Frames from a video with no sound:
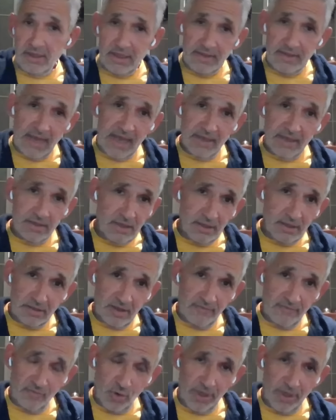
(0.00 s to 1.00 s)
that
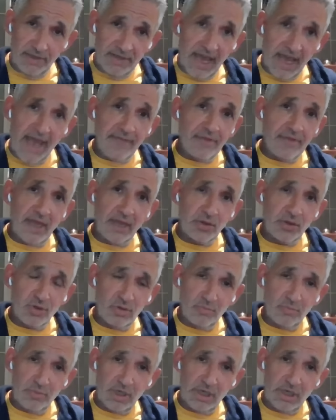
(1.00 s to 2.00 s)
avoid that. That
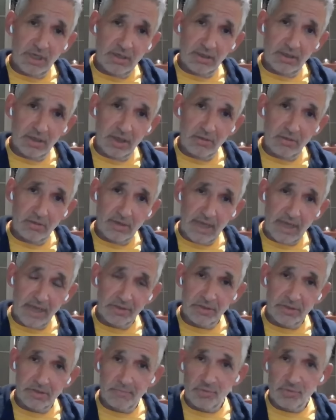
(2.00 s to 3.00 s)
could be, you know,
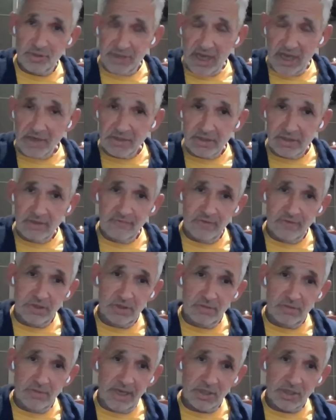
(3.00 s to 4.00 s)
counterproductive, and
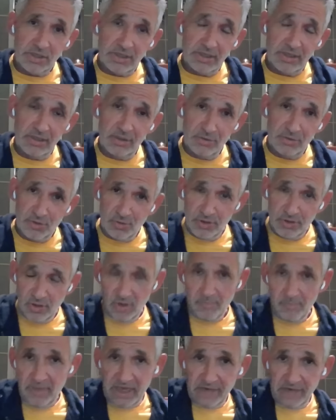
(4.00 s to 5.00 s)
you actually lose all
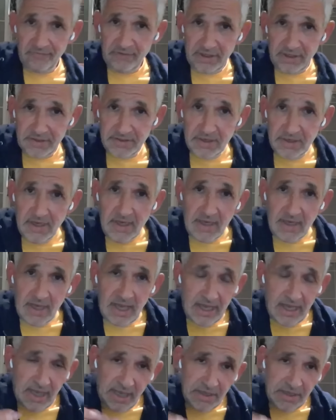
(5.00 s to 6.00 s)
your benefits.
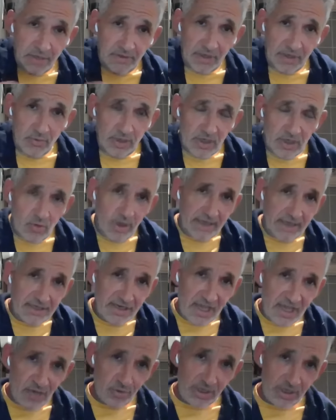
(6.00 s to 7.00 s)
I don't think we quite
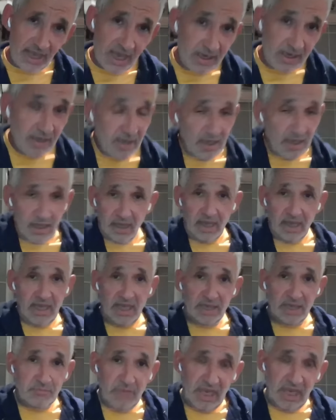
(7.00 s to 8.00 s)
know yet.
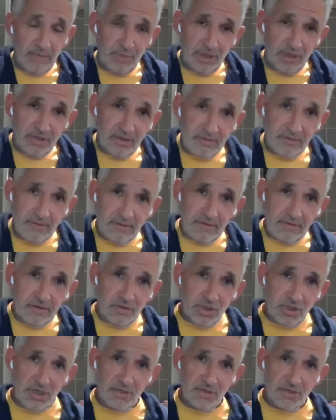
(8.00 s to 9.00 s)
It may be that
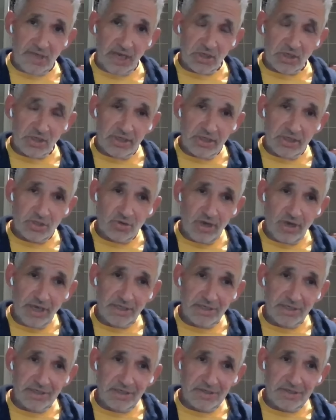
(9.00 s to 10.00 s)
Jin's actually
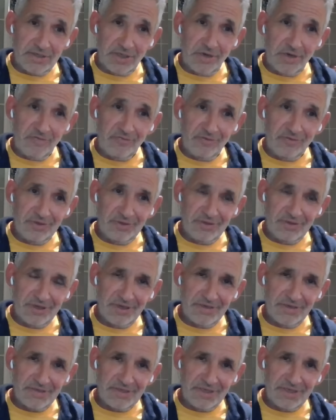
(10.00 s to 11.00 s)
tried it herself and
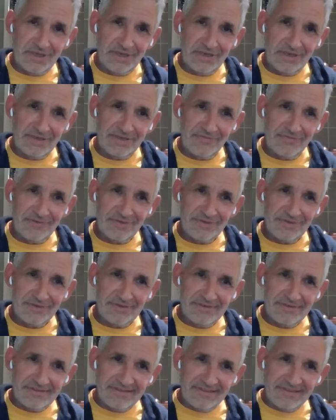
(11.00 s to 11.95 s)
seen any difference.